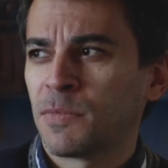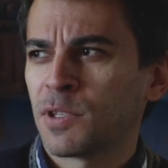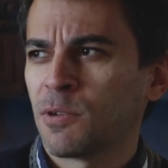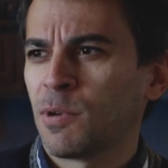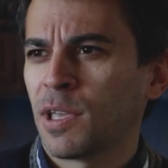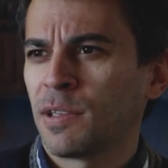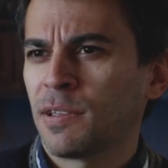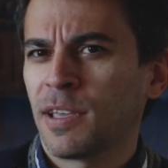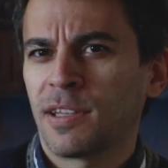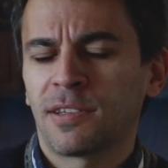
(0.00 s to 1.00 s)
so I
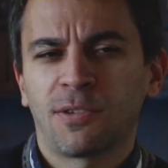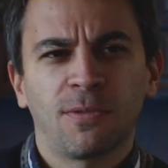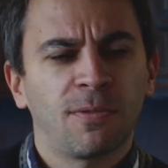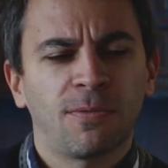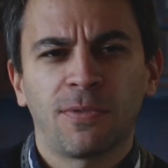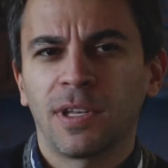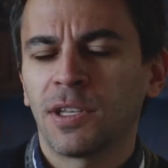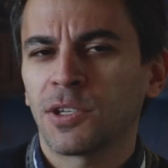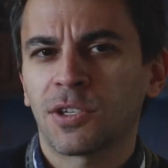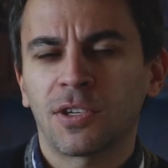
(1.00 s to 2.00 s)
had to
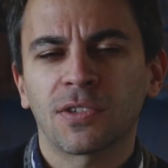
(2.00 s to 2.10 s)
finish